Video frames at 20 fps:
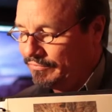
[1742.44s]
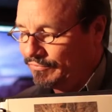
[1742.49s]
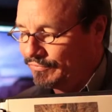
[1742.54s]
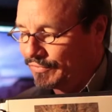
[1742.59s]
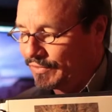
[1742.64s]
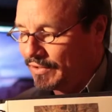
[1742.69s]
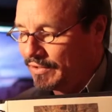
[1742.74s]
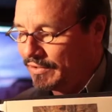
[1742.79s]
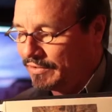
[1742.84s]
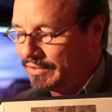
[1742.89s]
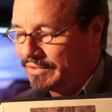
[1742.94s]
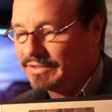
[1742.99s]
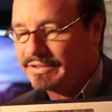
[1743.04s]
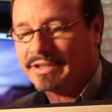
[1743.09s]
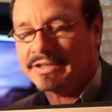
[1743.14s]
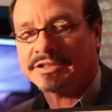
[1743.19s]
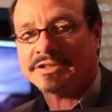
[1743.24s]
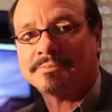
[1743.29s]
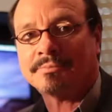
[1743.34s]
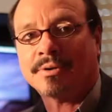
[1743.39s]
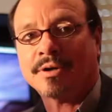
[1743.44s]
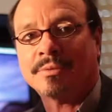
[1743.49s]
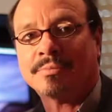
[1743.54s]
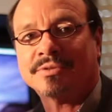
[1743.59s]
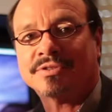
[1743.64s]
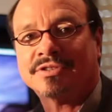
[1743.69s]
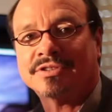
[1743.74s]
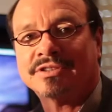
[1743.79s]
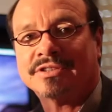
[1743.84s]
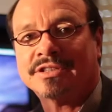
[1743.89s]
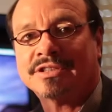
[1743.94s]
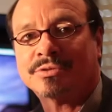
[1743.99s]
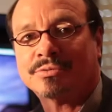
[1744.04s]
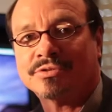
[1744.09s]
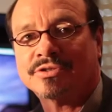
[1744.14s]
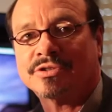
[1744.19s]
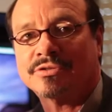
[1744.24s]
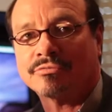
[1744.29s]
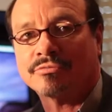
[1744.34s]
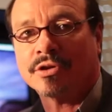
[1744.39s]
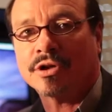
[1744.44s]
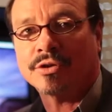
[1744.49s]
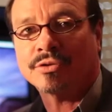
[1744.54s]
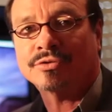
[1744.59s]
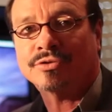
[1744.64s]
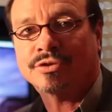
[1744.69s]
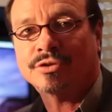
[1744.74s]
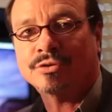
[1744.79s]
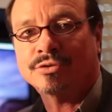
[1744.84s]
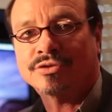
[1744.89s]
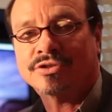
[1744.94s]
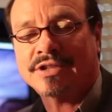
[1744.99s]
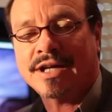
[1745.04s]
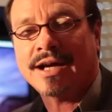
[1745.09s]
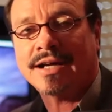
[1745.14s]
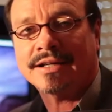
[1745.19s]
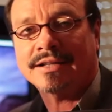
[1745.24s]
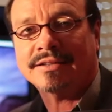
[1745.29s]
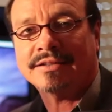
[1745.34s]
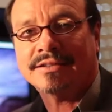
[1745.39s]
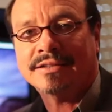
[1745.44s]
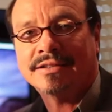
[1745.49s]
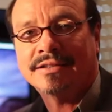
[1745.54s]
for all intents and purposes, this was the road to Zion.